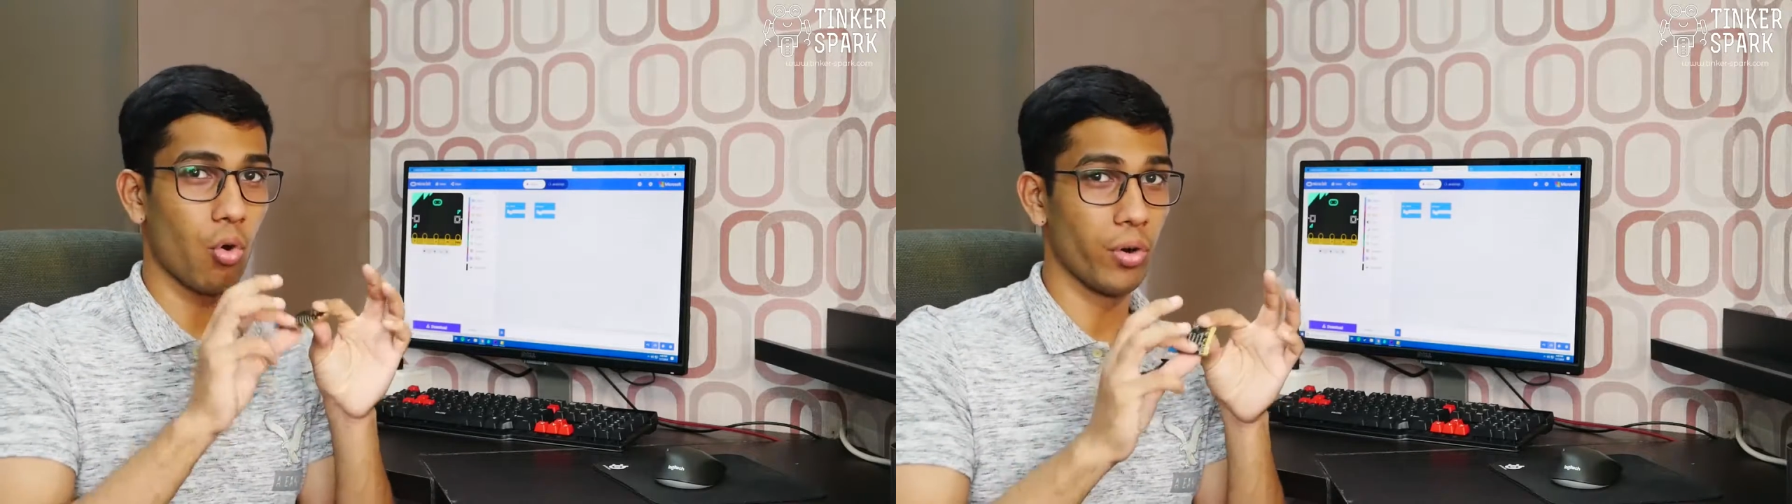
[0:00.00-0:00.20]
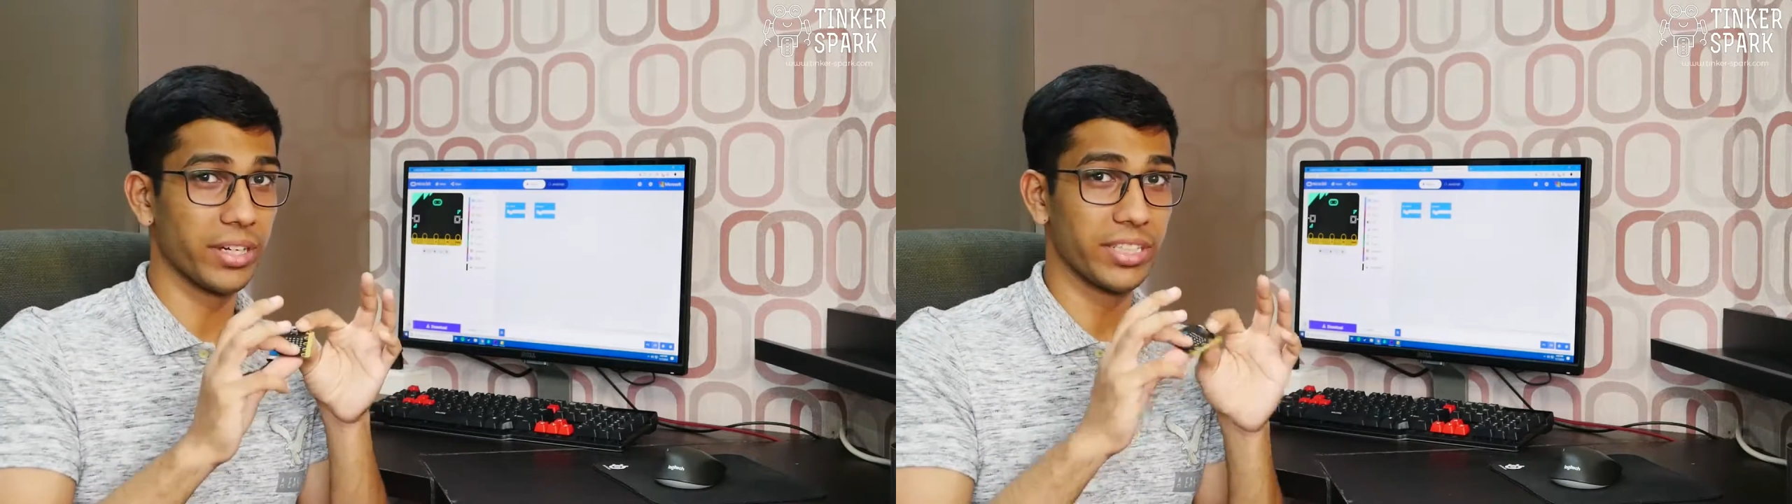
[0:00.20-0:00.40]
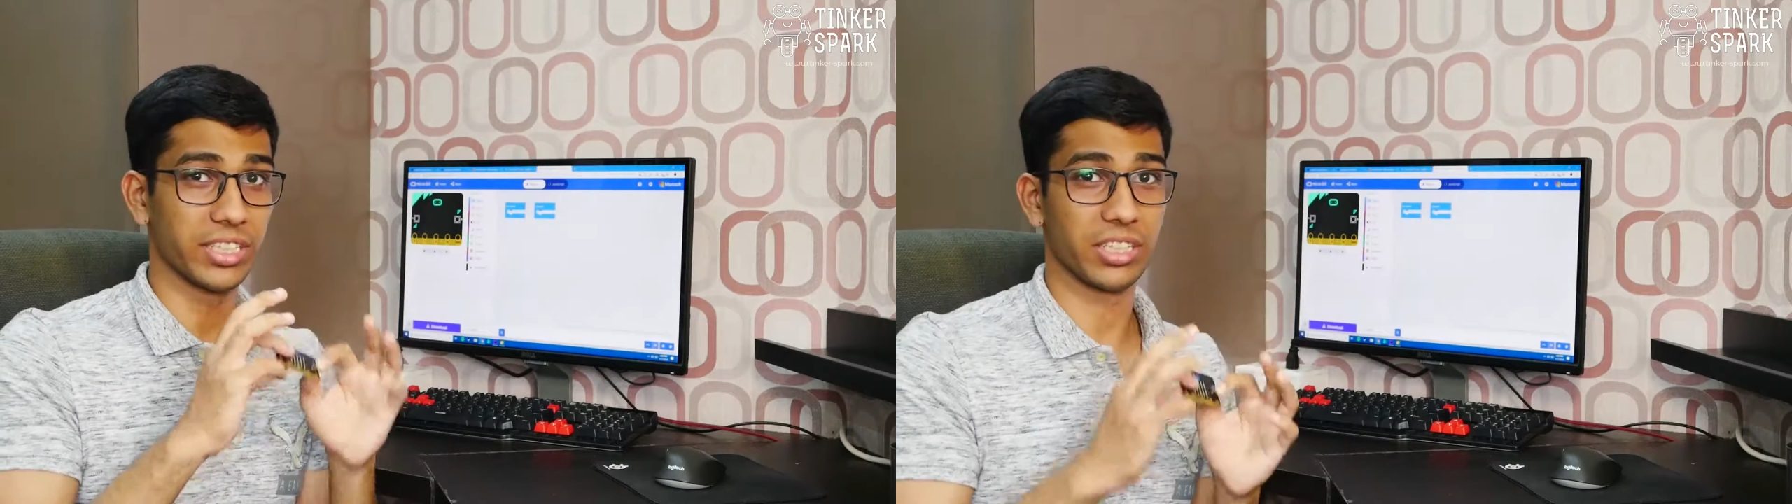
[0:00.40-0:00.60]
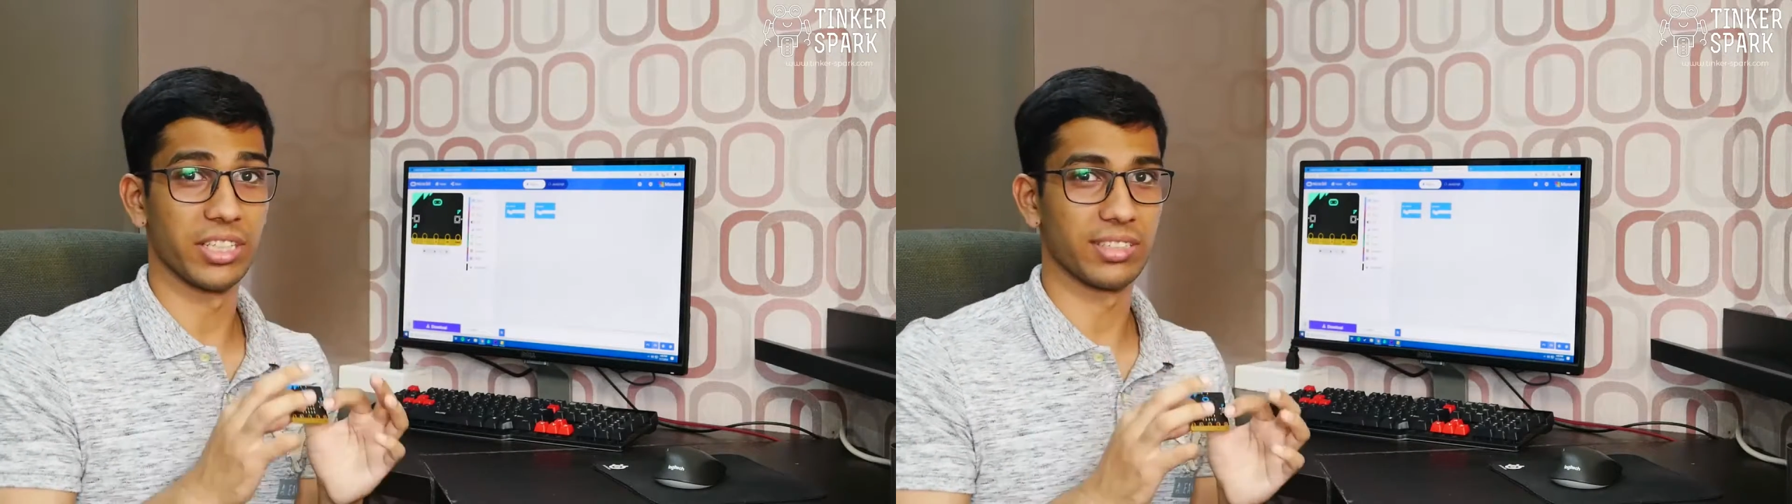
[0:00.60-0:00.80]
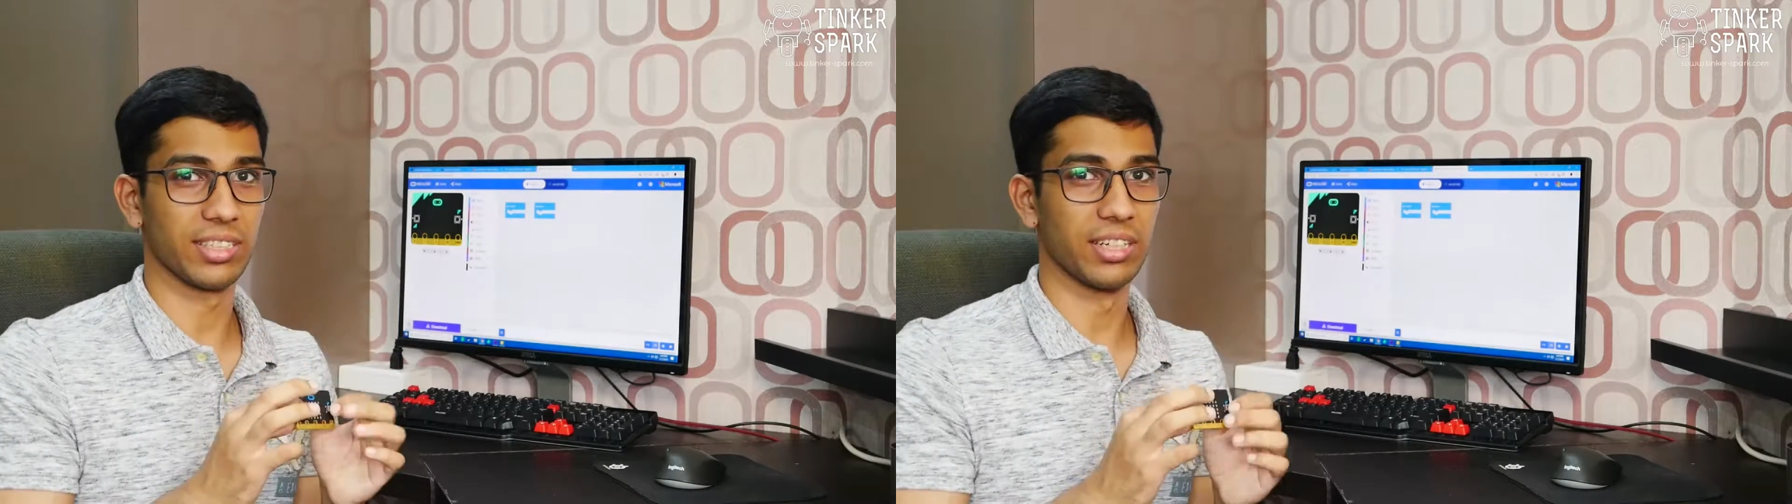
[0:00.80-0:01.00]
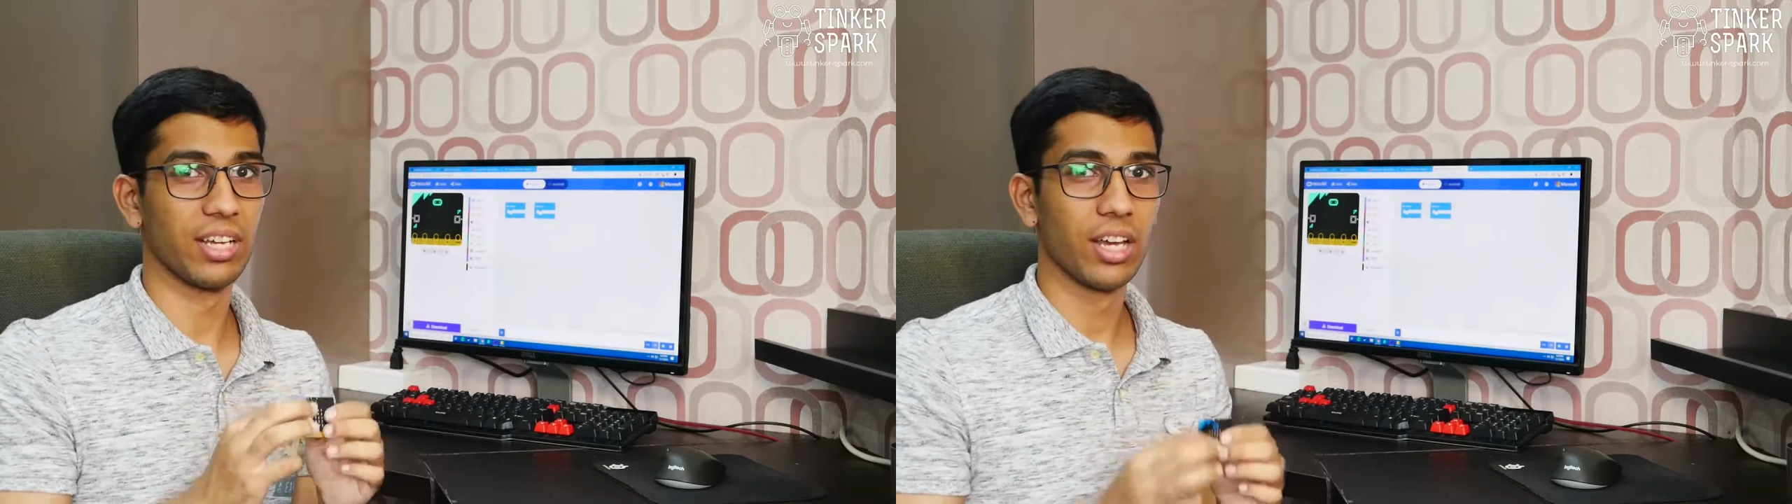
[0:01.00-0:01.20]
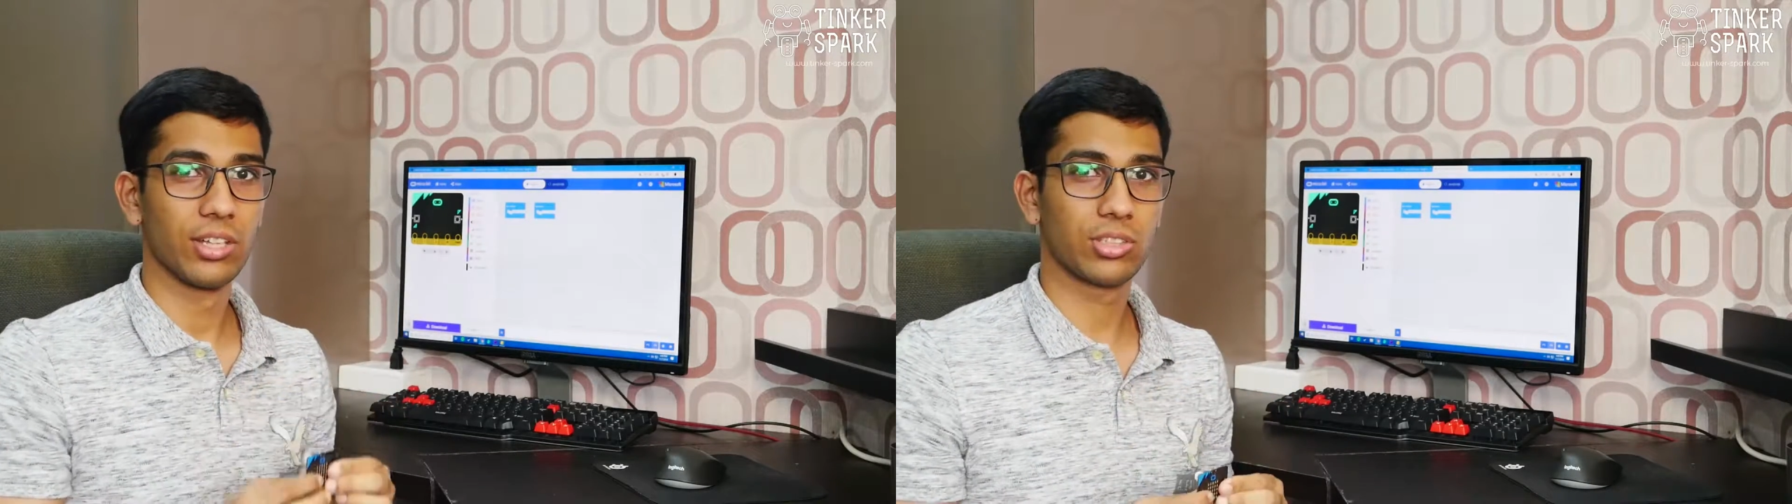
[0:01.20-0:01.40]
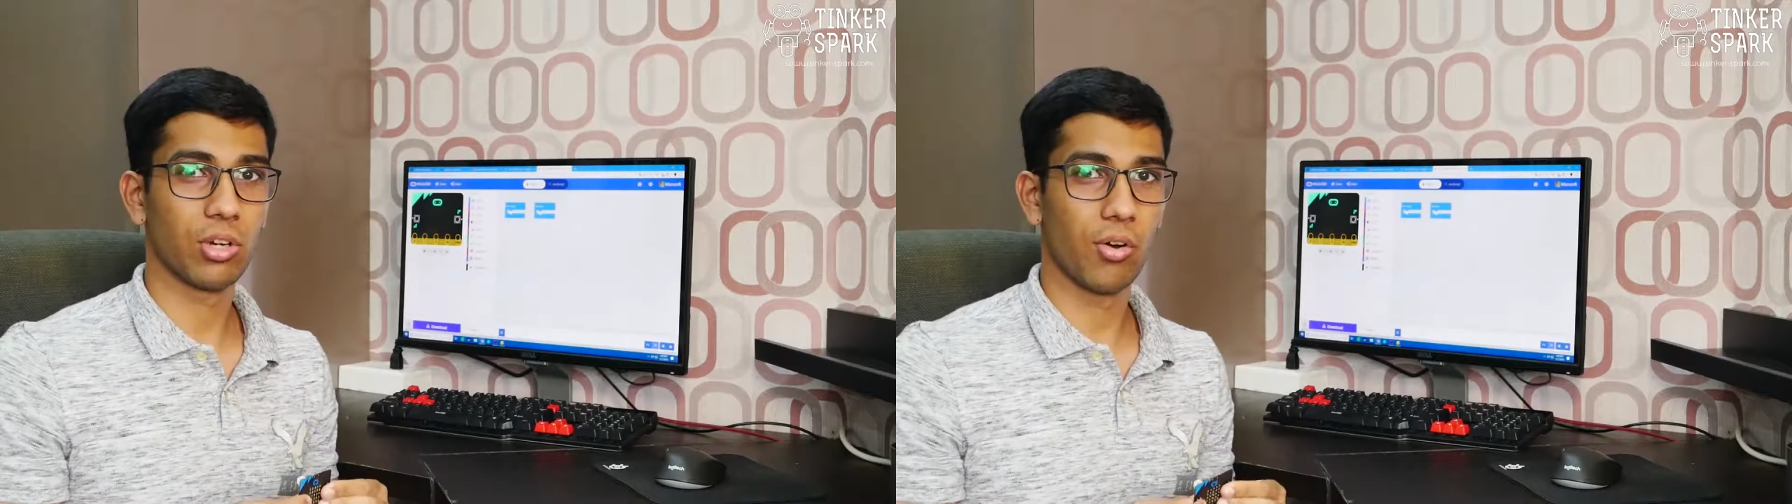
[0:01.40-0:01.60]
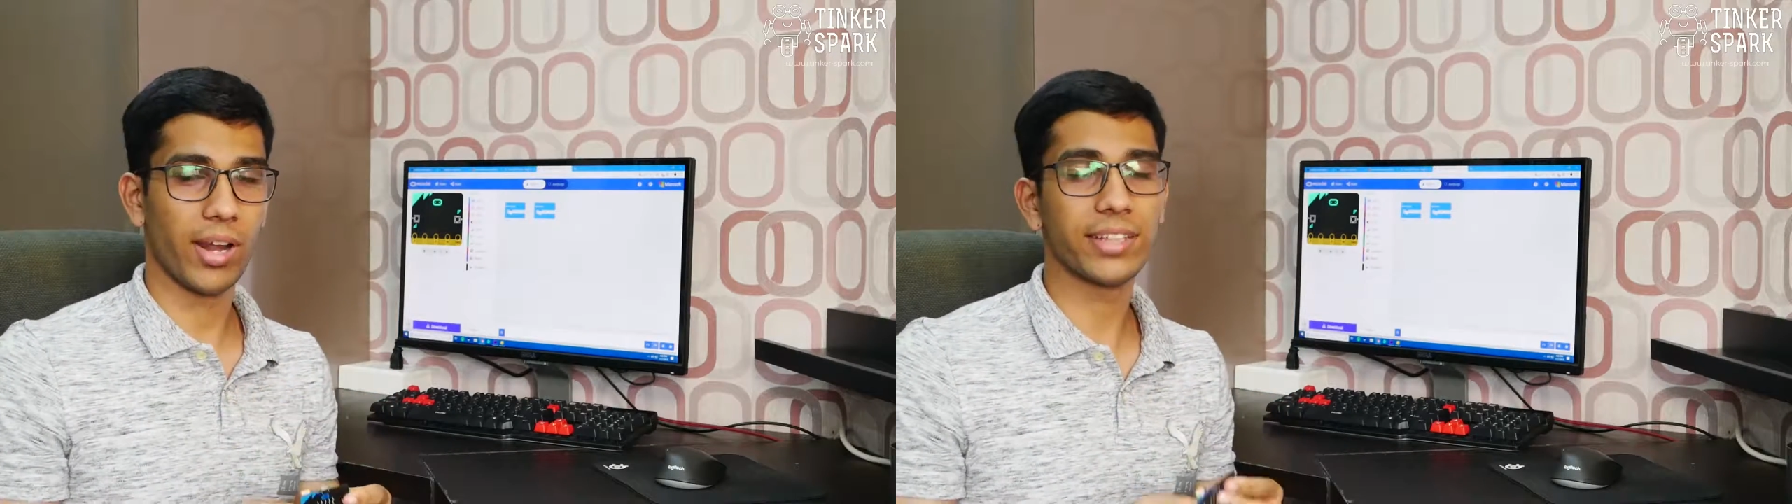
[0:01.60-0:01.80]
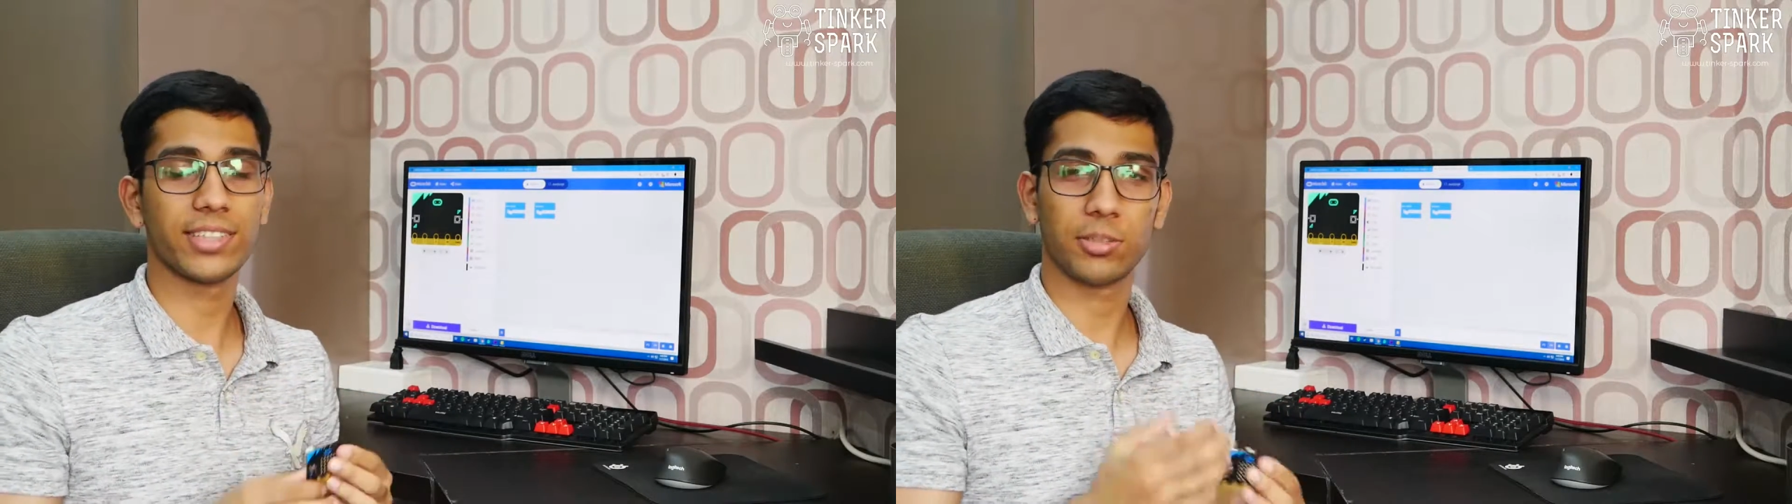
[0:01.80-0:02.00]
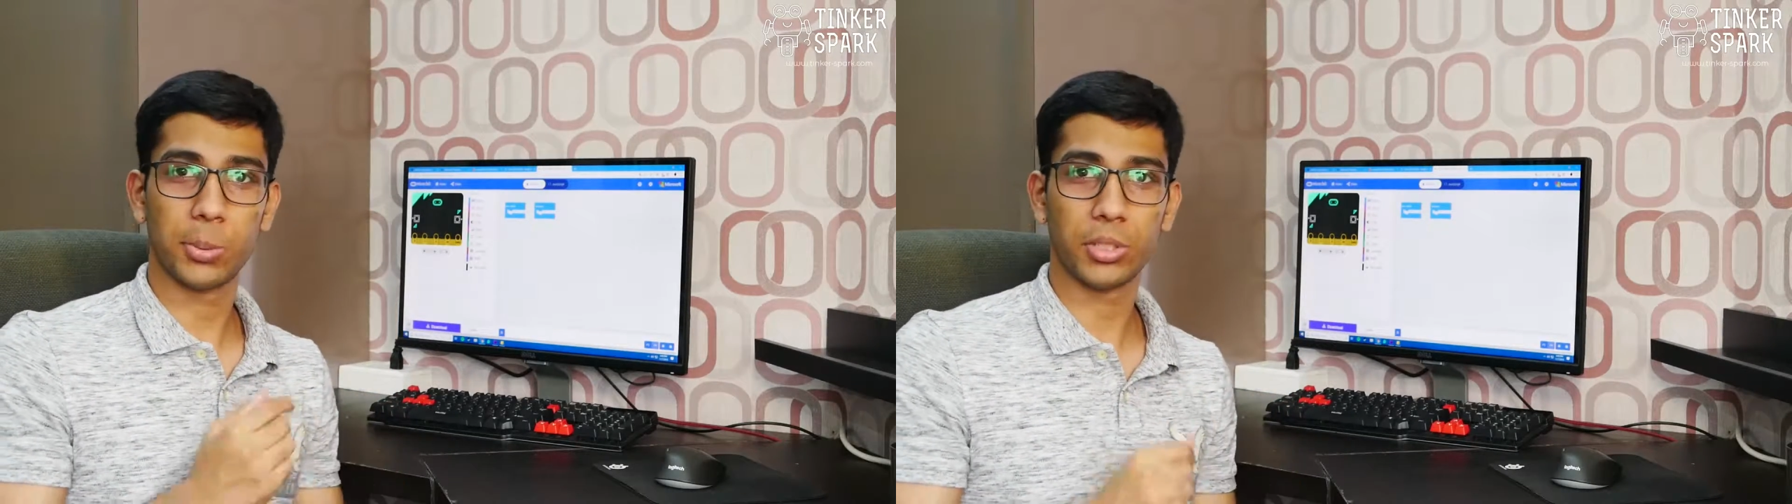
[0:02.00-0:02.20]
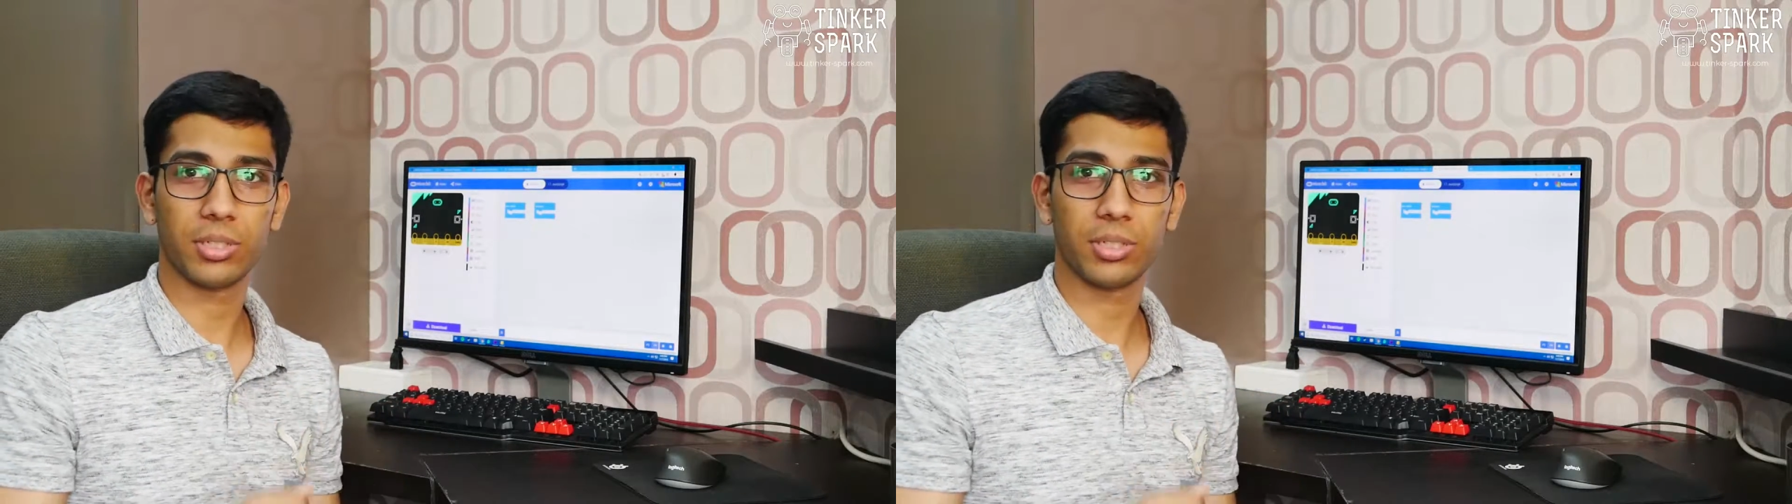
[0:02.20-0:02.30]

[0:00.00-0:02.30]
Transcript: orientation it's in. So let's explore